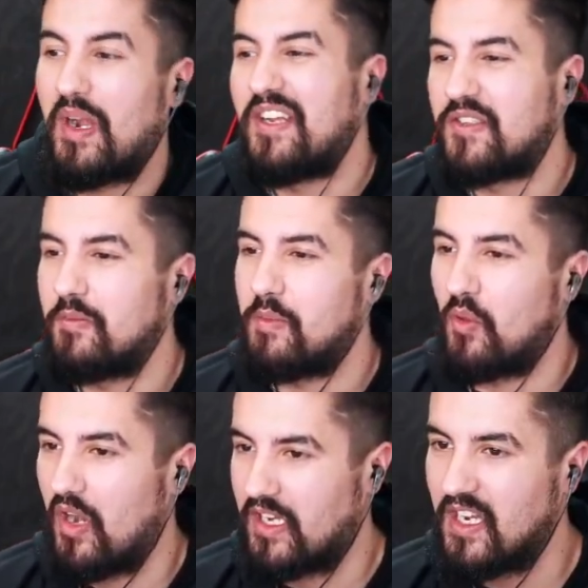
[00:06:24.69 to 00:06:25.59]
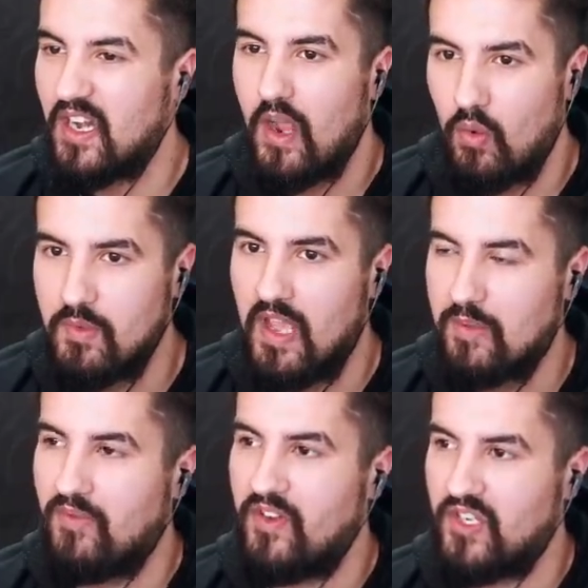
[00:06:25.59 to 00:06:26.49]
But I know some people are like, no, I want to be
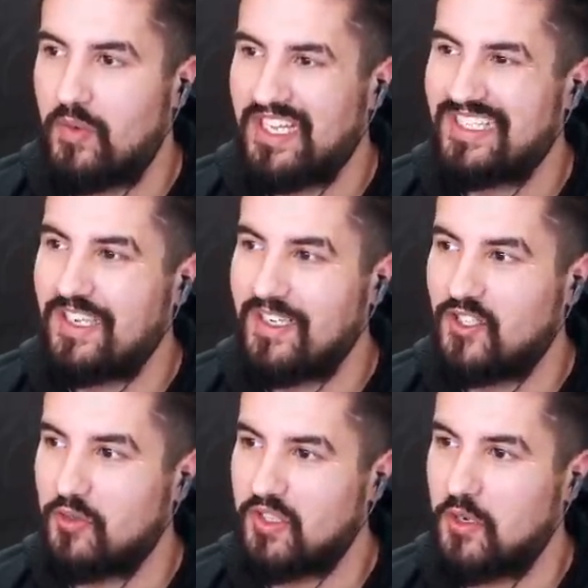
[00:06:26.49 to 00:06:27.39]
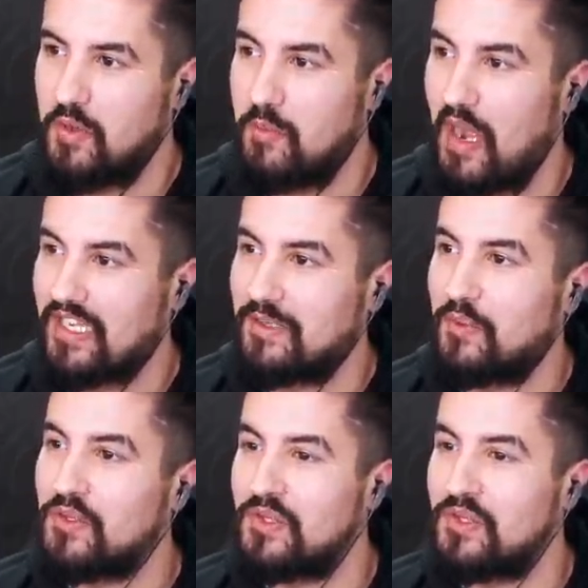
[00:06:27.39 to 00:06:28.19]
hyper efficient. I want to get this done as soon as humanly possible.